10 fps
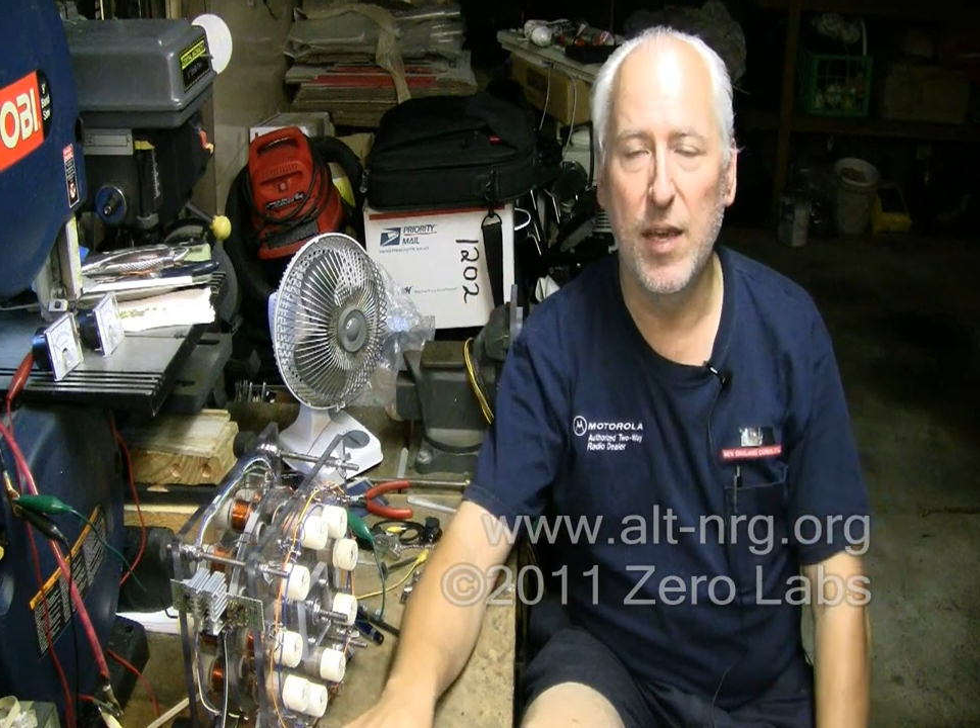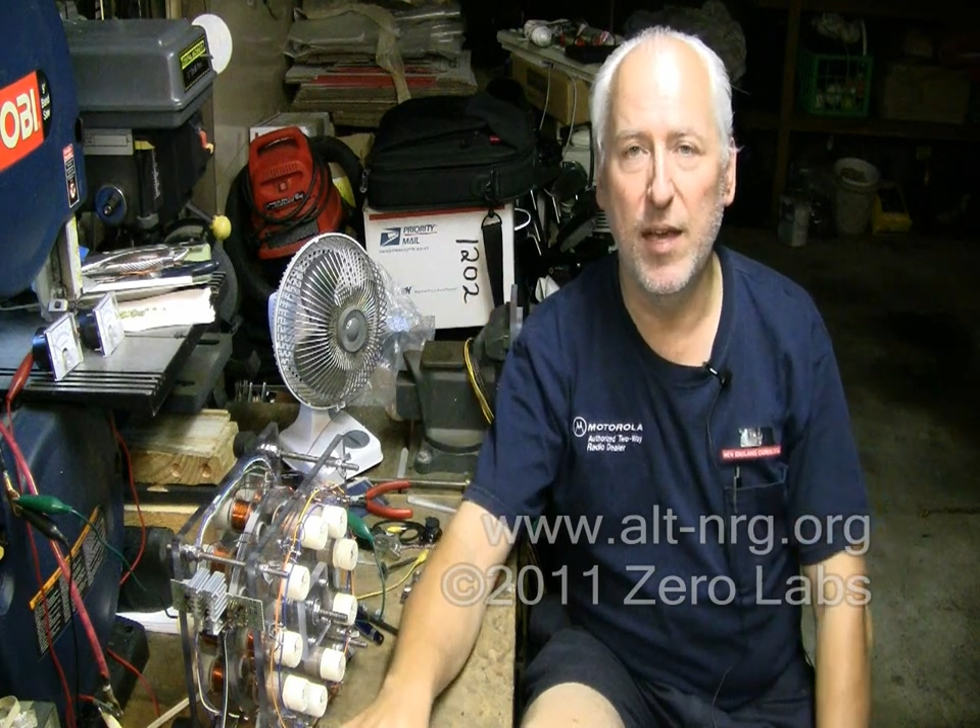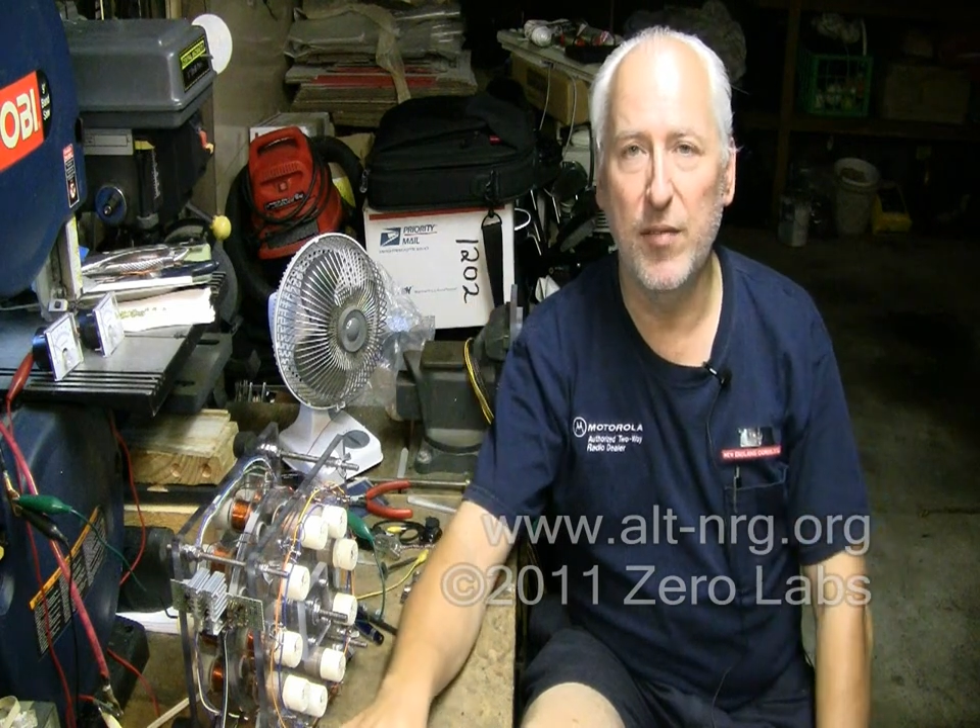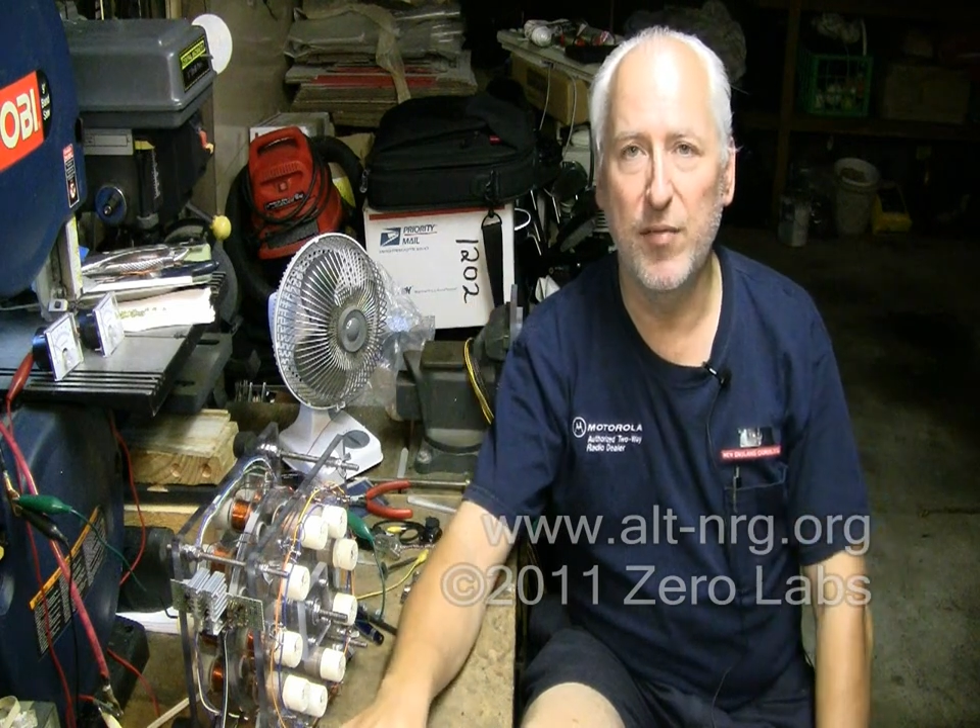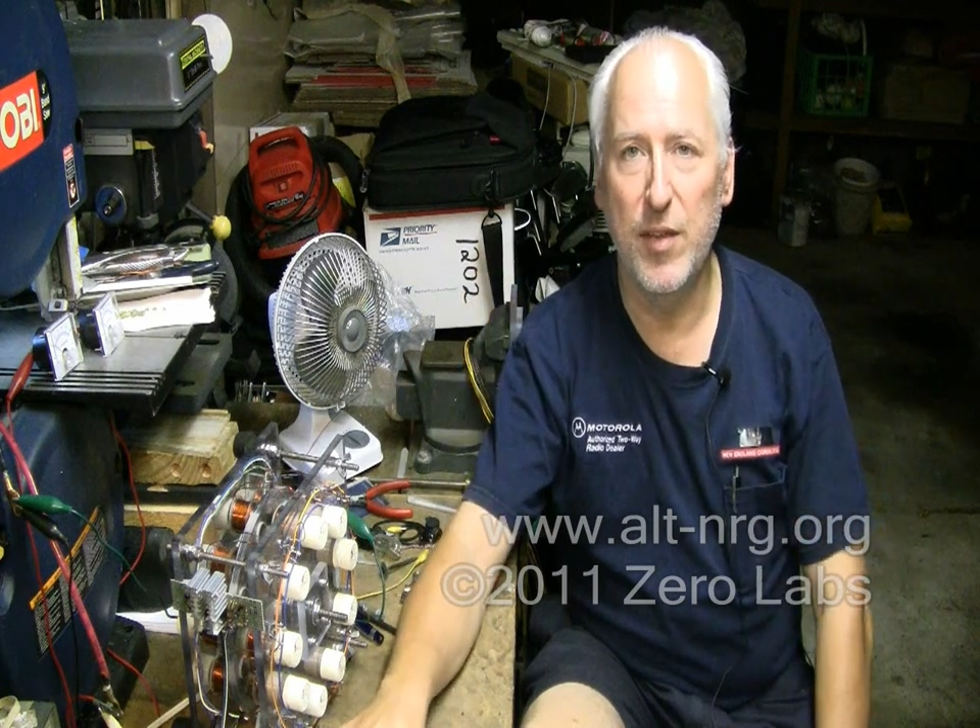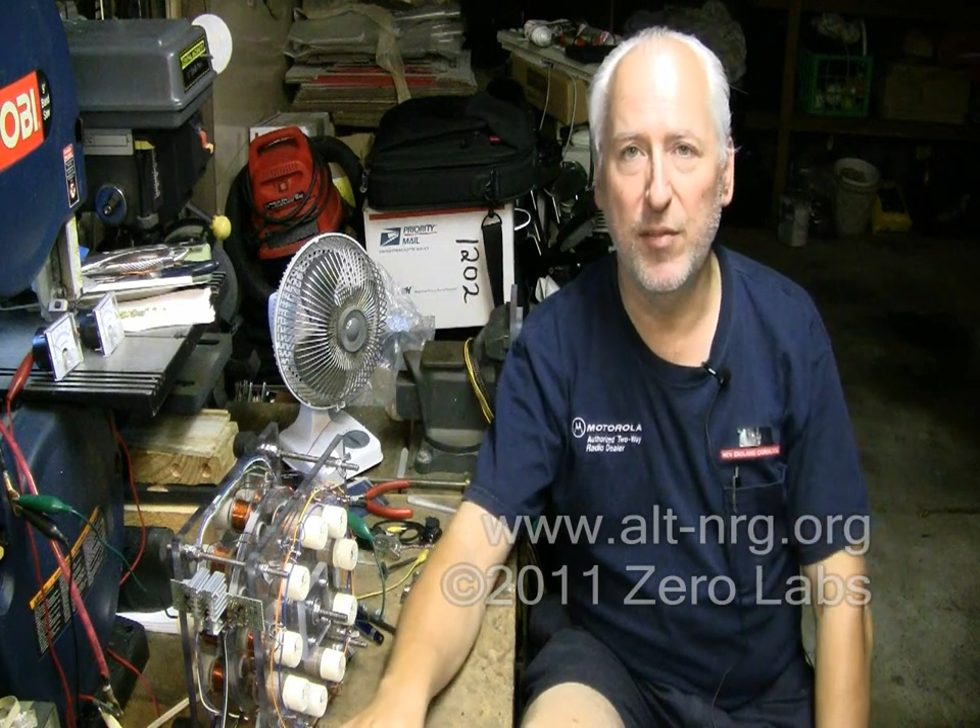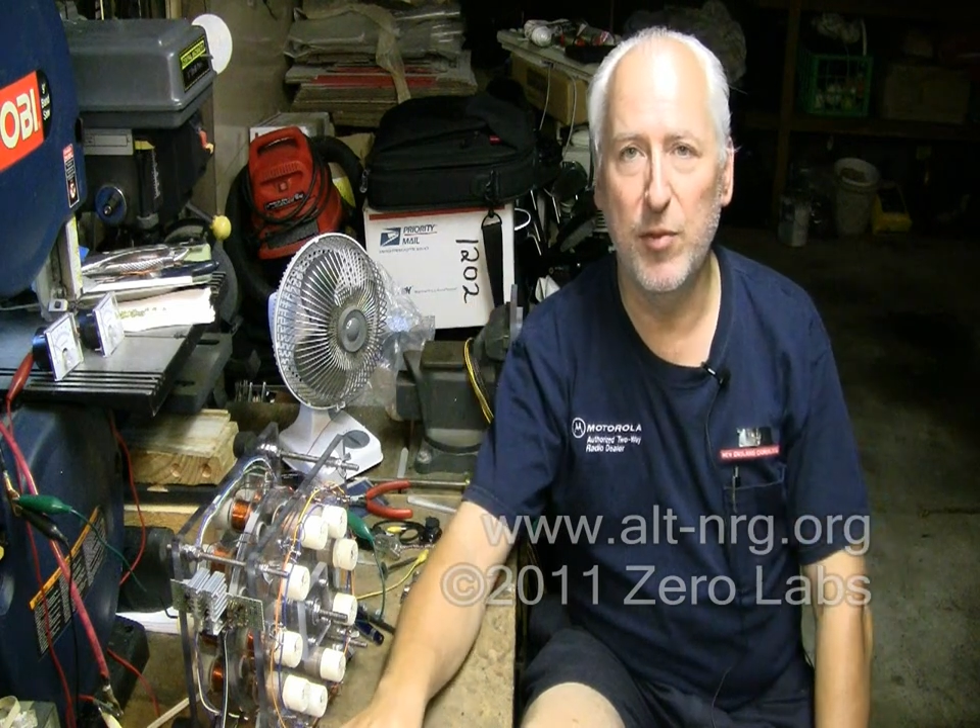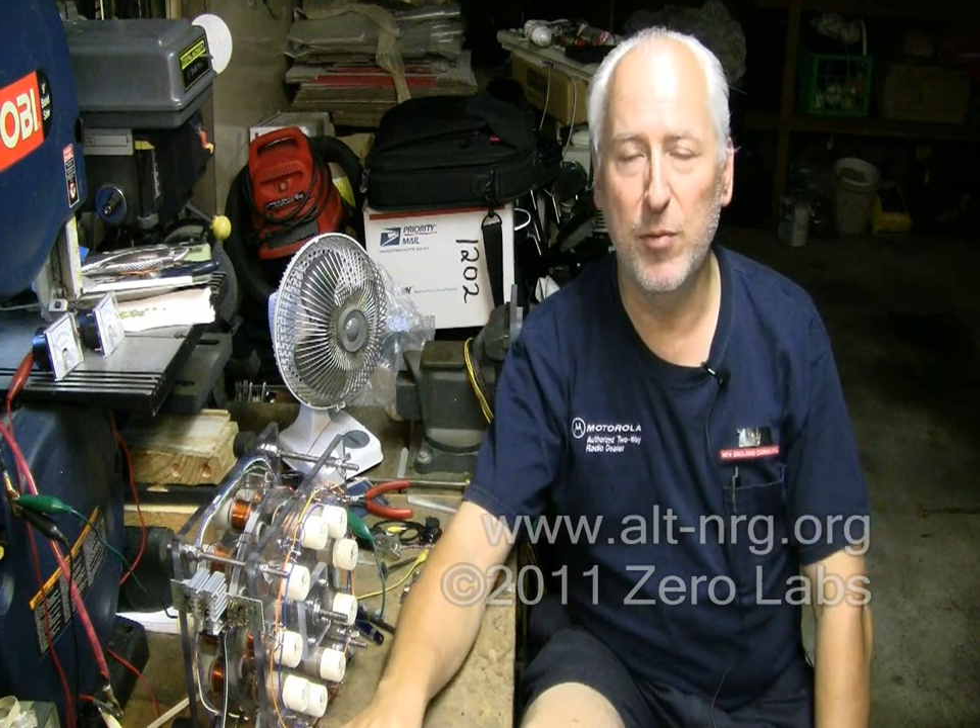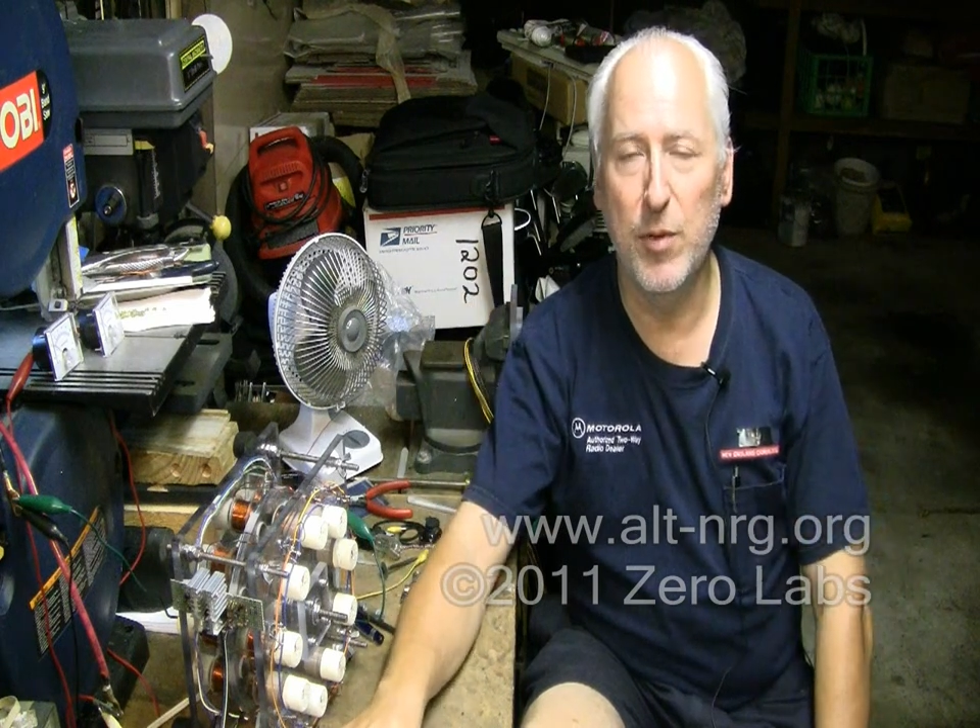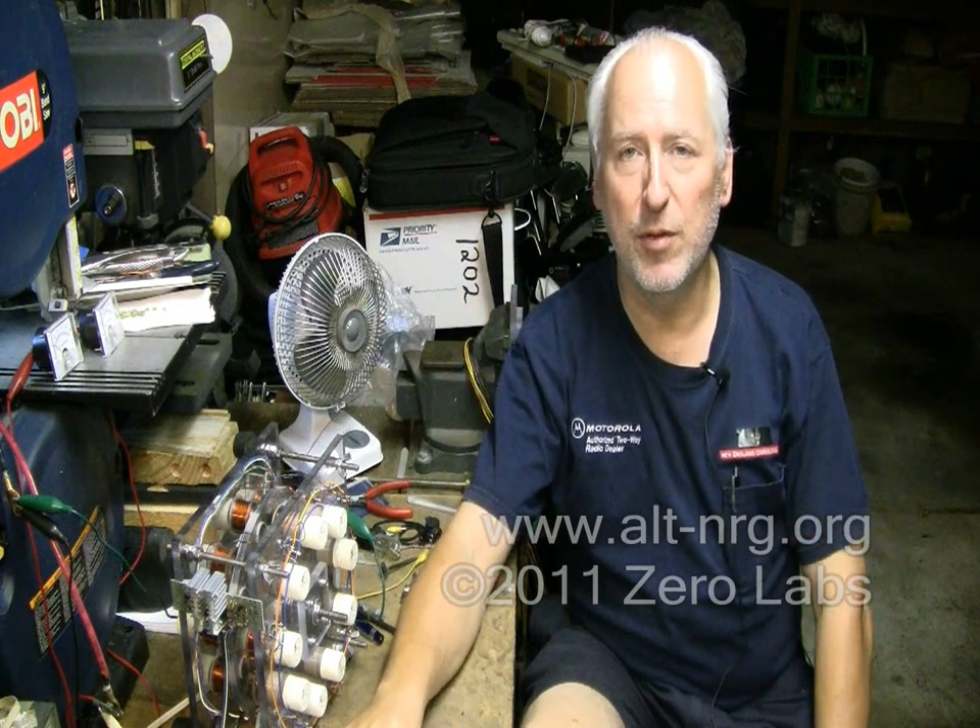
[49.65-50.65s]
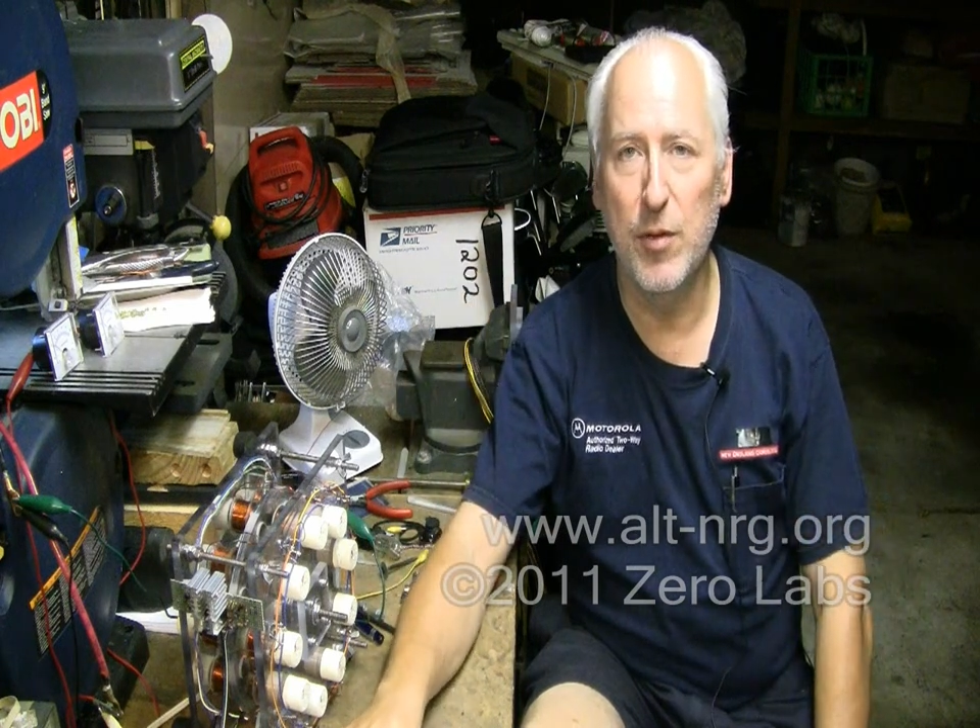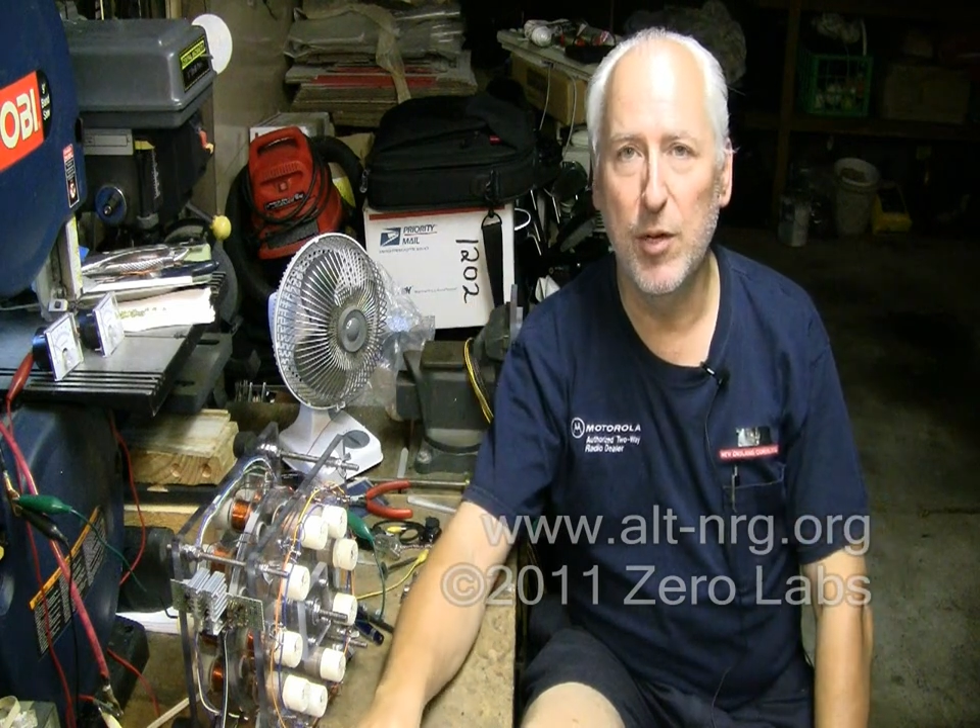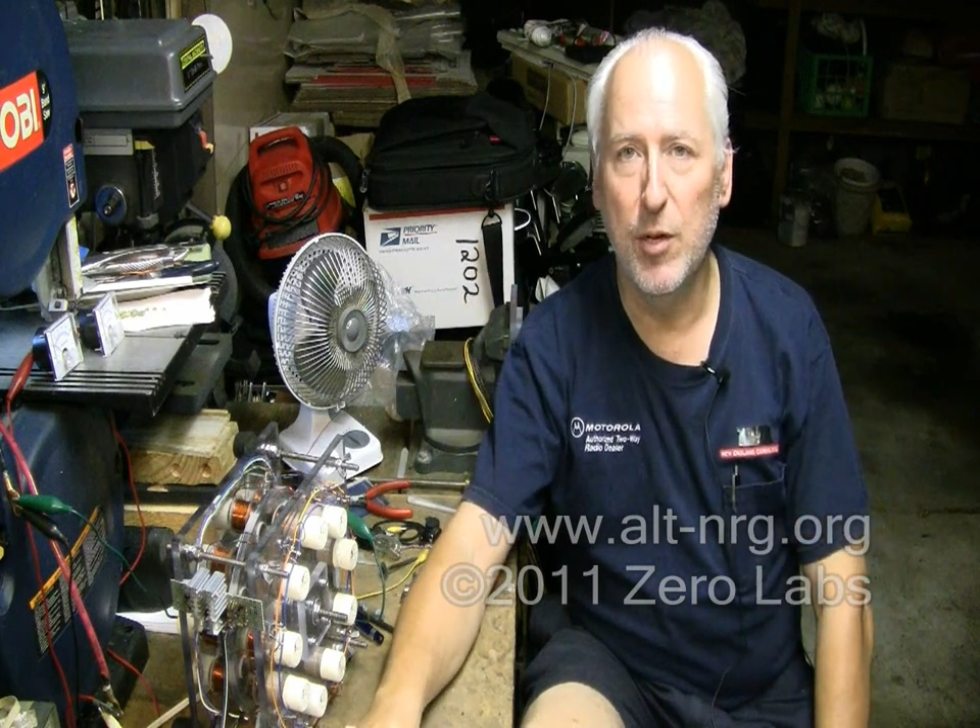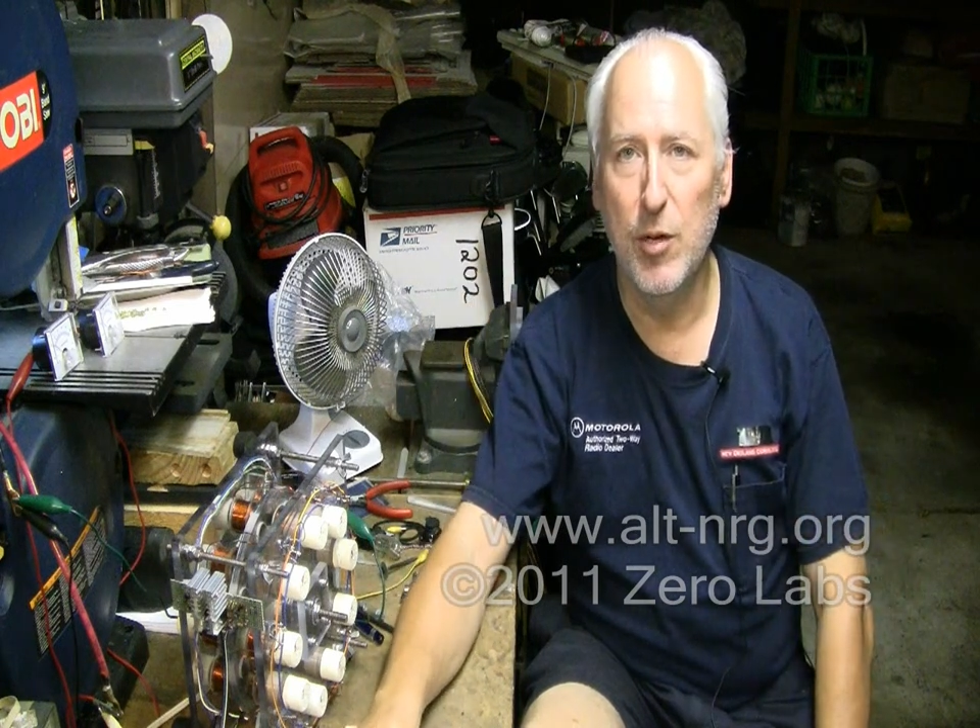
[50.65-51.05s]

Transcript: if, if, you will,